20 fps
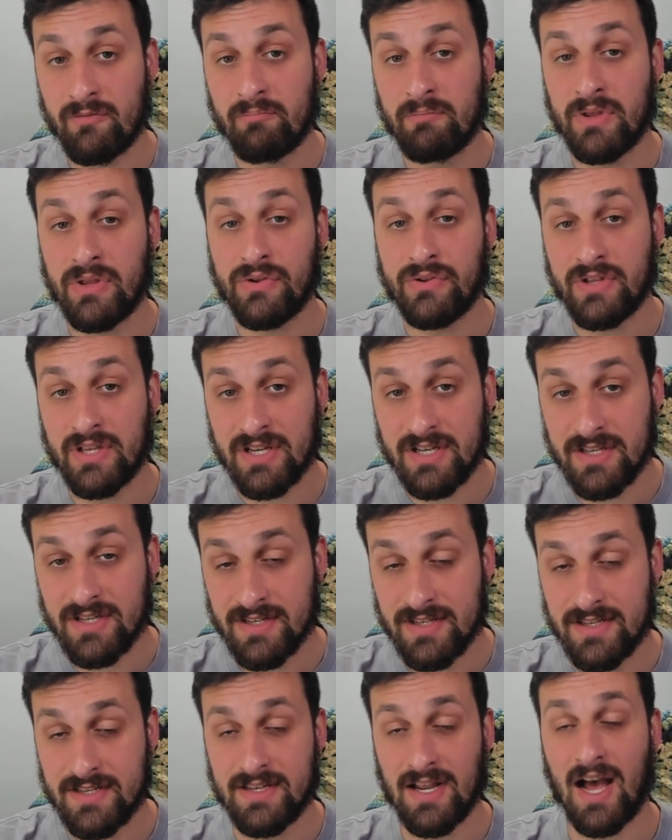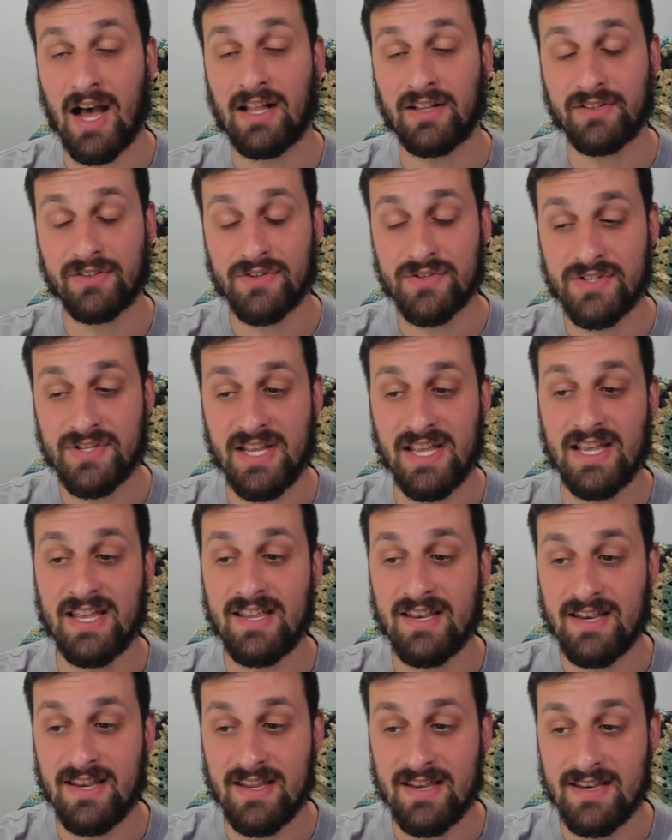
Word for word: million dollars in